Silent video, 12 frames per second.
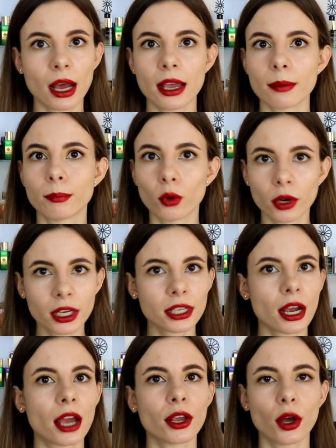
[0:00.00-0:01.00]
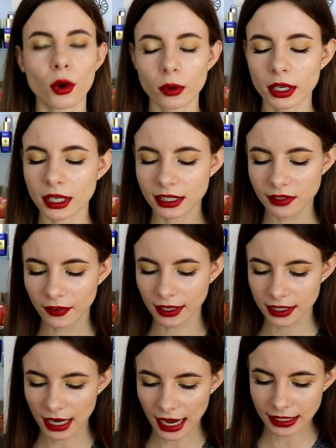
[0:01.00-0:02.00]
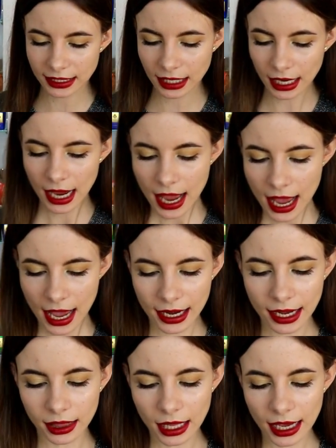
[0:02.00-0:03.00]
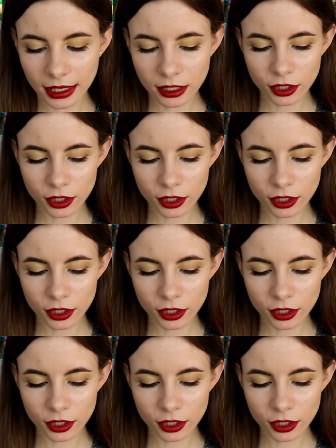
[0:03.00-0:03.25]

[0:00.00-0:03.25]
I bought it, I own it, it's fantastic, and I like it.